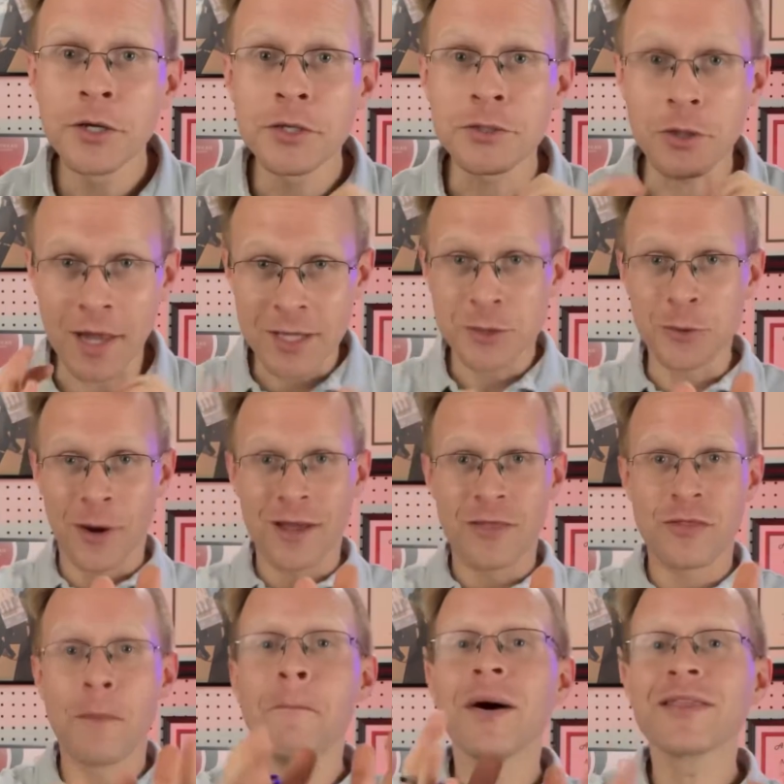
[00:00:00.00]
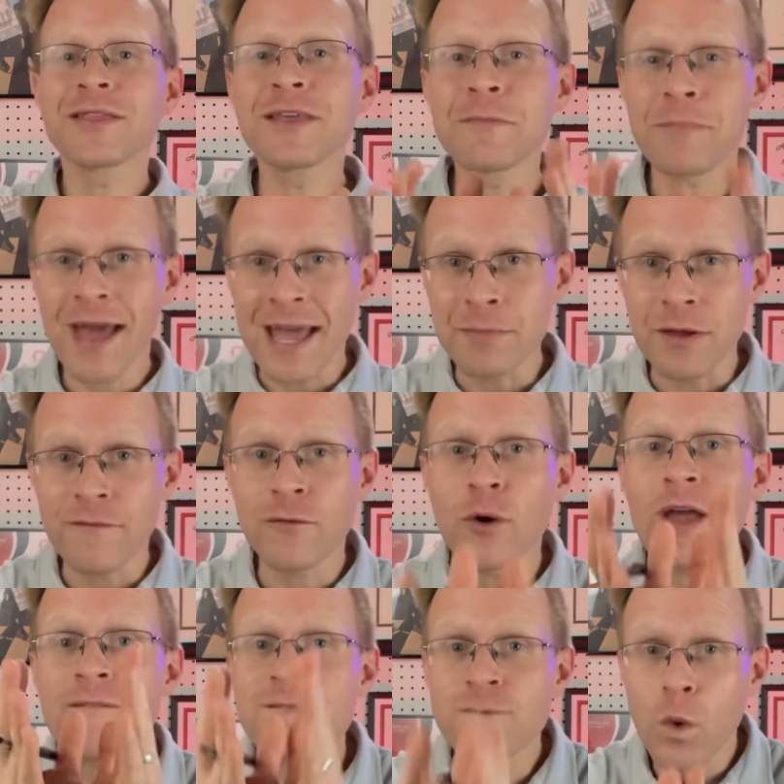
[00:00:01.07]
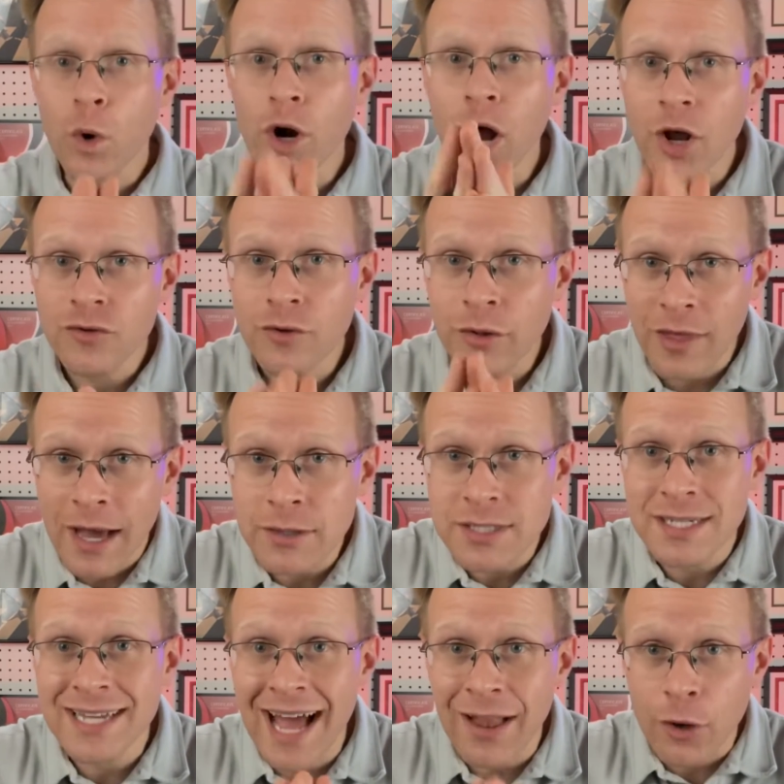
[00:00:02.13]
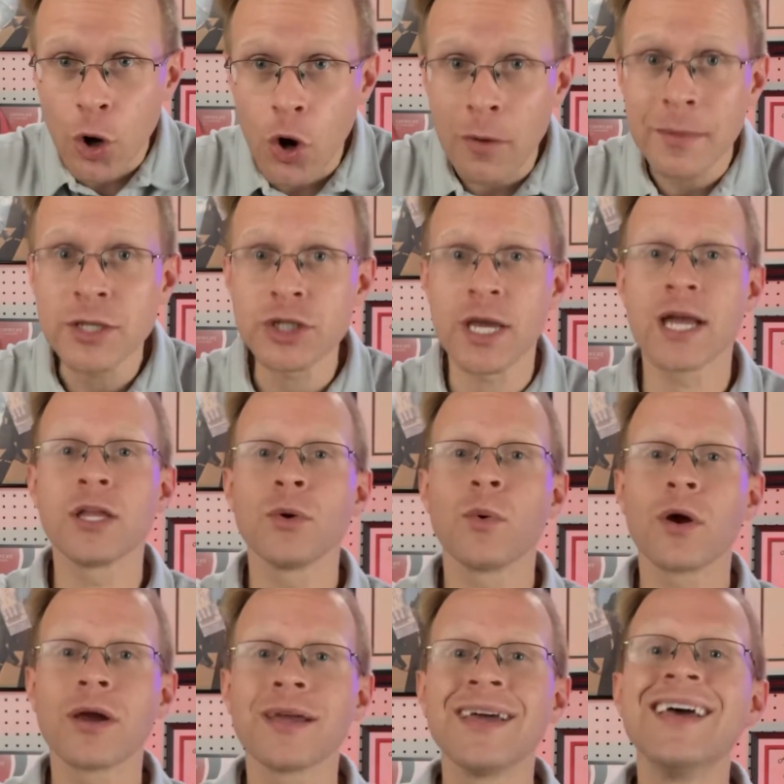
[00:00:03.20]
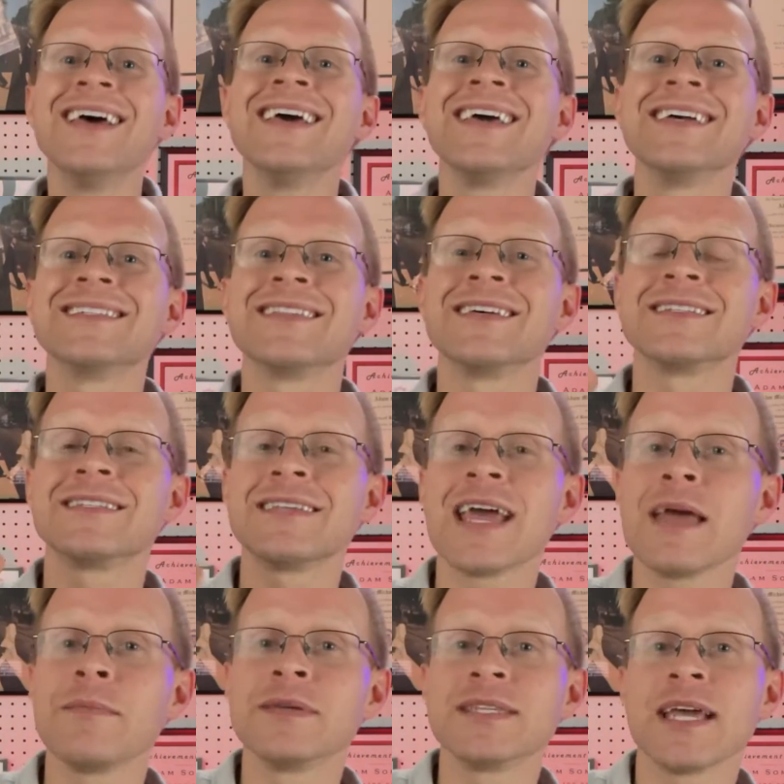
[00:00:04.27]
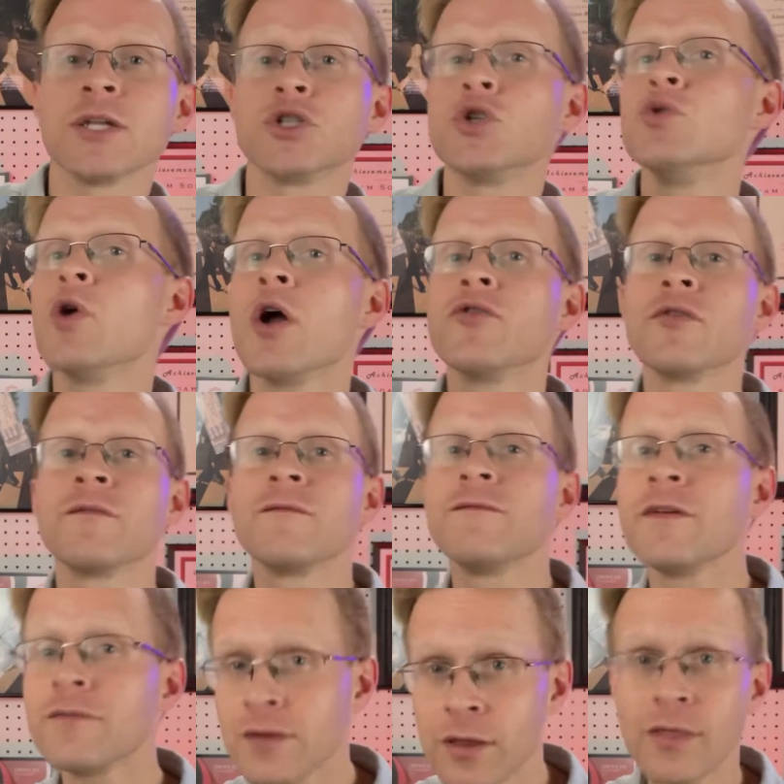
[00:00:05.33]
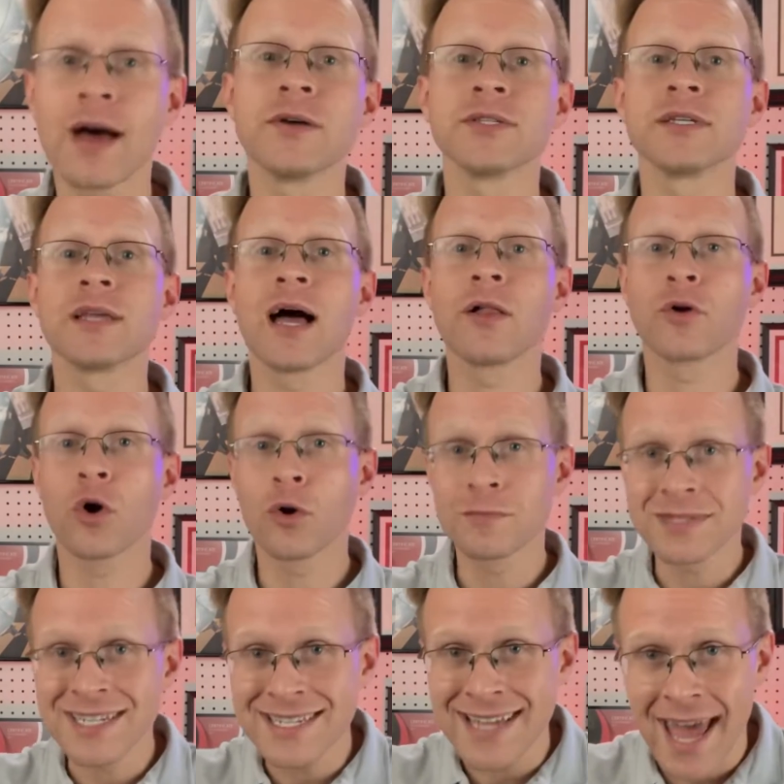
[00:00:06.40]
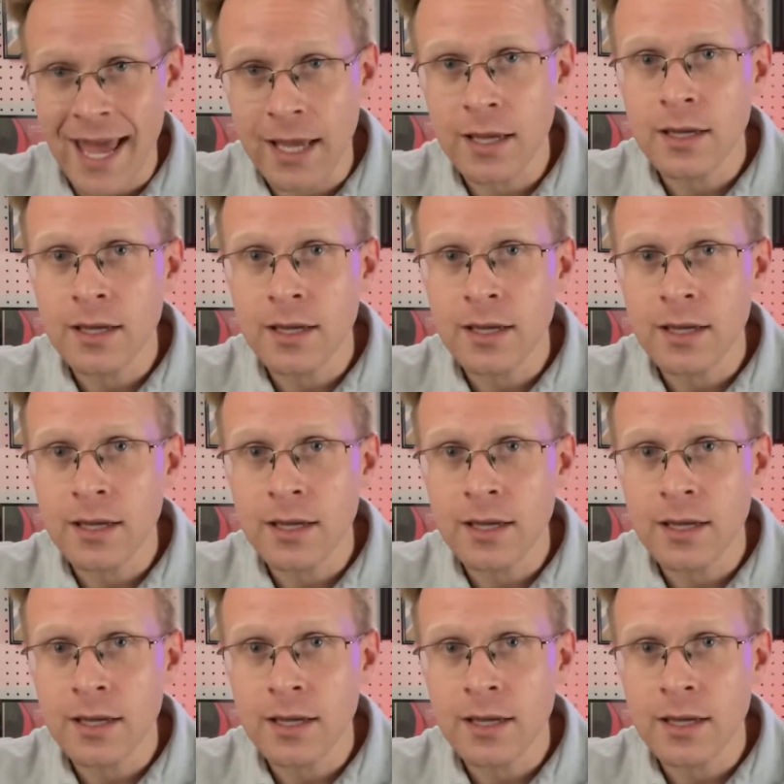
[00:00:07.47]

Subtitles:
So that's right, the monthly payment for a $400,000 home in January is the same as a $250,000 home today.